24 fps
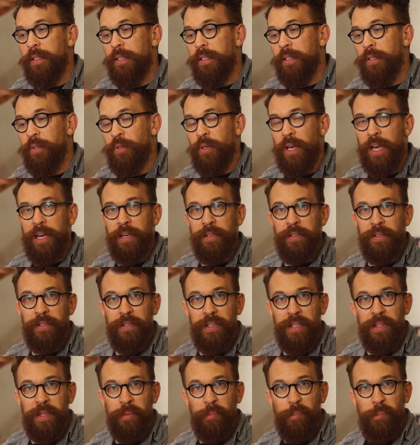channels
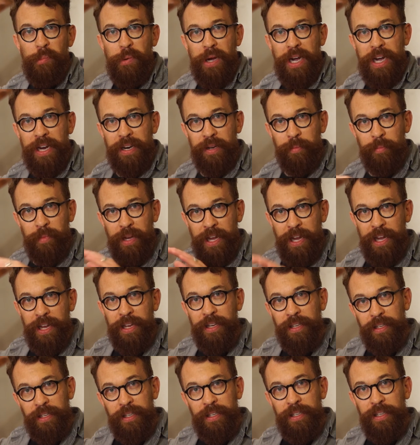at the bottom
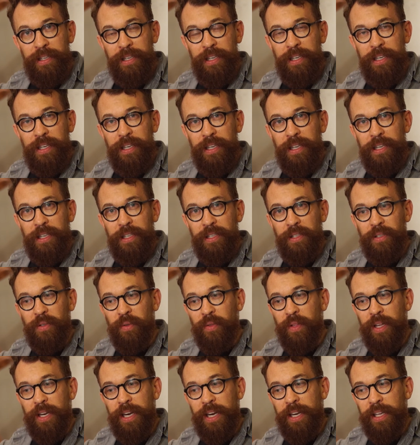end so
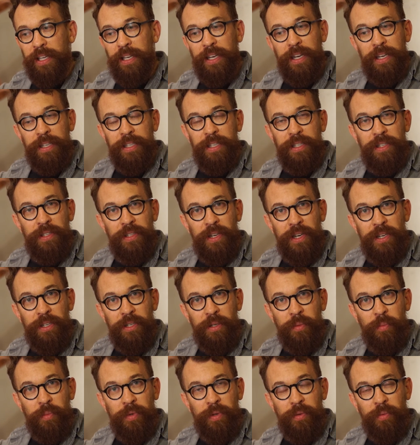that any
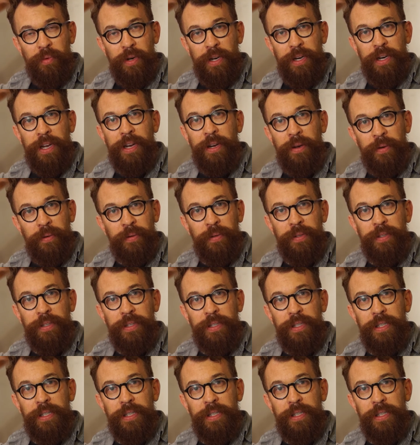condensation will run out.